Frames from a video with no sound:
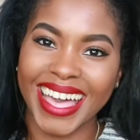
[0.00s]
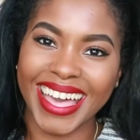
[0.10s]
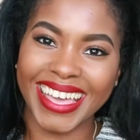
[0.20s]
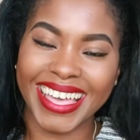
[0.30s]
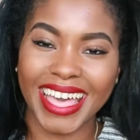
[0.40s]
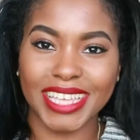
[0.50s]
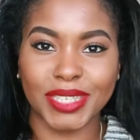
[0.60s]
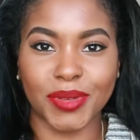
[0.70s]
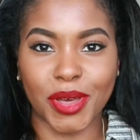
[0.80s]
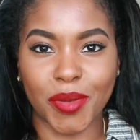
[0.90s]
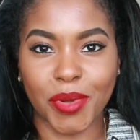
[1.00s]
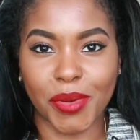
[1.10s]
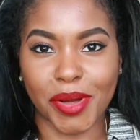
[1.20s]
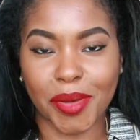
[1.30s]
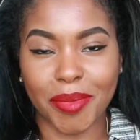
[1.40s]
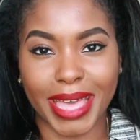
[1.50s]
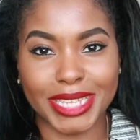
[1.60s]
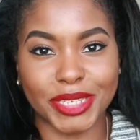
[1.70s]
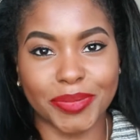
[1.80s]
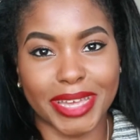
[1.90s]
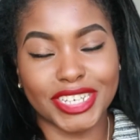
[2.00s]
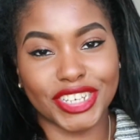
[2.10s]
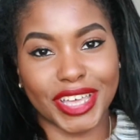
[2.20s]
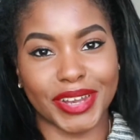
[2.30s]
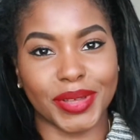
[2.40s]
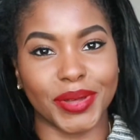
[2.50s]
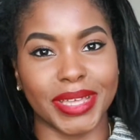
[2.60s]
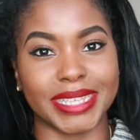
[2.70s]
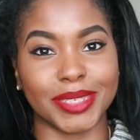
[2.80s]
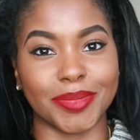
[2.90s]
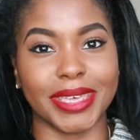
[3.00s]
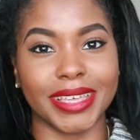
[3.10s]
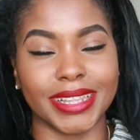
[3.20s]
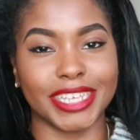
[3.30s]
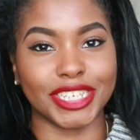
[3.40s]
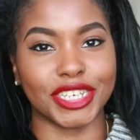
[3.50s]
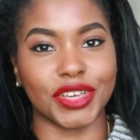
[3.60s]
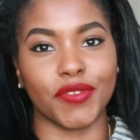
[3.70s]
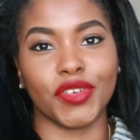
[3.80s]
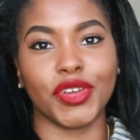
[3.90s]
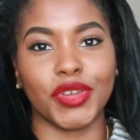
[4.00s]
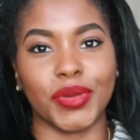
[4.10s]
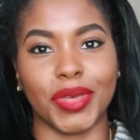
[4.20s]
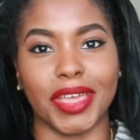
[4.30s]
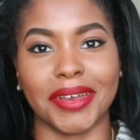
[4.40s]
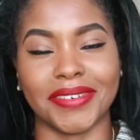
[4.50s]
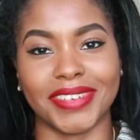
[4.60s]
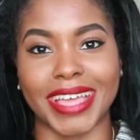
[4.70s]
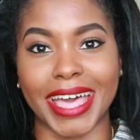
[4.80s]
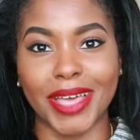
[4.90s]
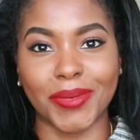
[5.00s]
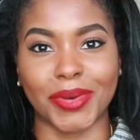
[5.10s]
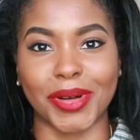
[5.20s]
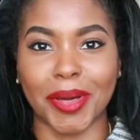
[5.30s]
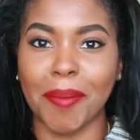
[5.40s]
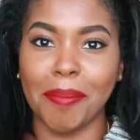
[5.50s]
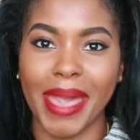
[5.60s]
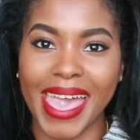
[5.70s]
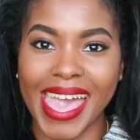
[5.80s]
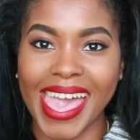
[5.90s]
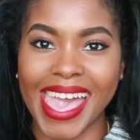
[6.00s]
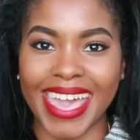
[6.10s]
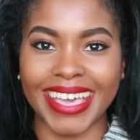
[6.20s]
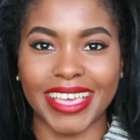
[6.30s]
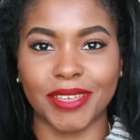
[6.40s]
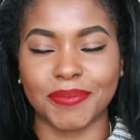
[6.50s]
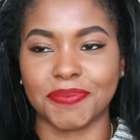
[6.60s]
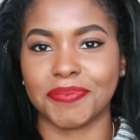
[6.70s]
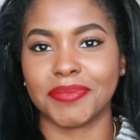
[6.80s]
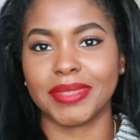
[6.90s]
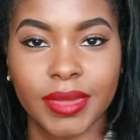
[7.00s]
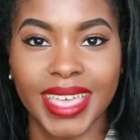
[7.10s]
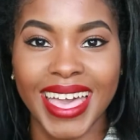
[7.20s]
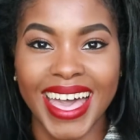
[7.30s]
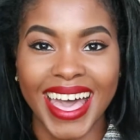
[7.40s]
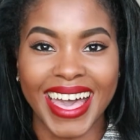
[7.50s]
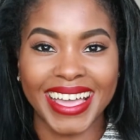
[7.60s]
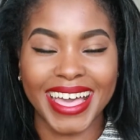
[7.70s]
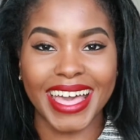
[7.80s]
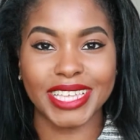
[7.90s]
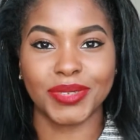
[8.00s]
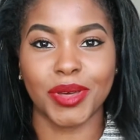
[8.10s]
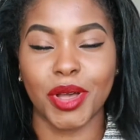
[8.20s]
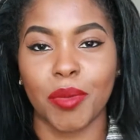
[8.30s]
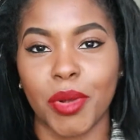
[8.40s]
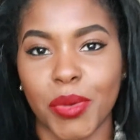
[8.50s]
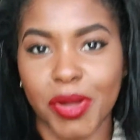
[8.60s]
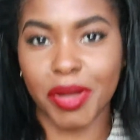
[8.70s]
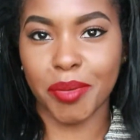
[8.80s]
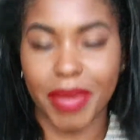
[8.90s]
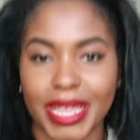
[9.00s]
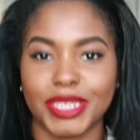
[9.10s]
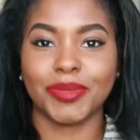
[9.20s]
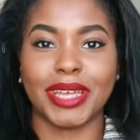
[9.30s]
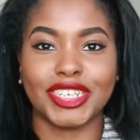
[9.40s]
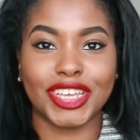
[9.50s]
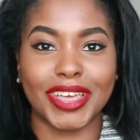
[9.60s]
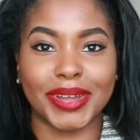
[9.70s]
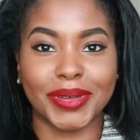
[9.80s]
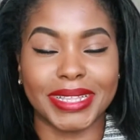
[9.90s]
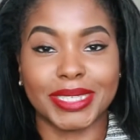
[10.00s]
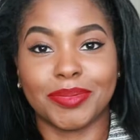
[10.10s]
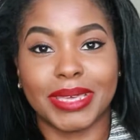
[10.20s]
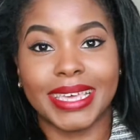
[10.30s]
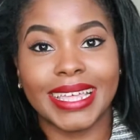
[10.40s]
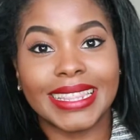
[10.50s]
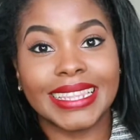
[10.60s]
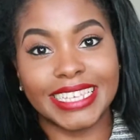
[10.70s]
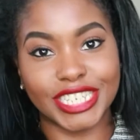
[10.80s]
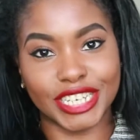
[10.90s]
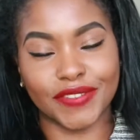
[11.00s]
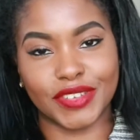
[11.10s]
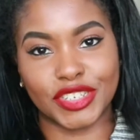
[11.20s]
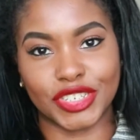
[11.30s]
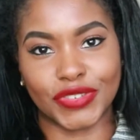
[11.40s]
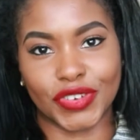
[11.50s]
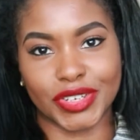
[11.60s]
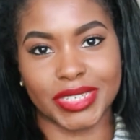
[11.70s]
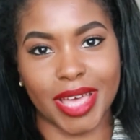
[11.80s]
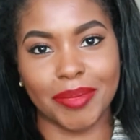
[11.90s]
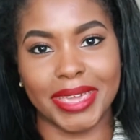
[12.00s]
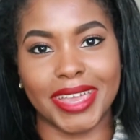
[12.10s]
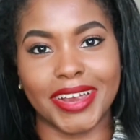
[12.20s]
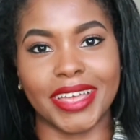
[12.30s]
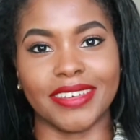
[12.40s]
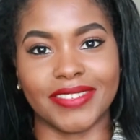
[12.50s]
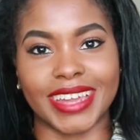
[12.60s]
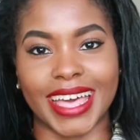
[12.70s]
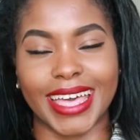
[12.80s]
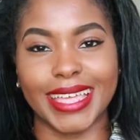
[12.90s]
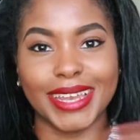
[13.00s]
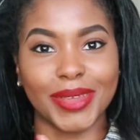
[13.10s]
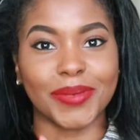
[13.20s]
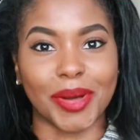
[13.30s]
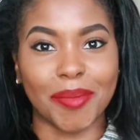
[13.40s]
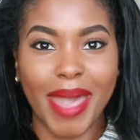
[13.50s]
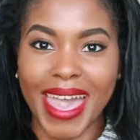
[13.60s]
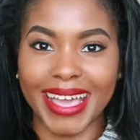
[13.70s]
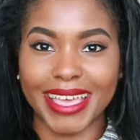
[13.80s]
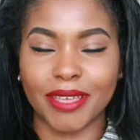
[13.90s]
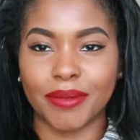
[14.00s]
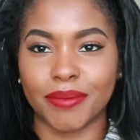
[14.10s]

Hi guys, welcome back to my channel. It's me, Alicia. If you're new here, if not, welcome back. Hi guys, welcome back to my channel. It's me, Alicia. If this is your first time here, if not, welcome back.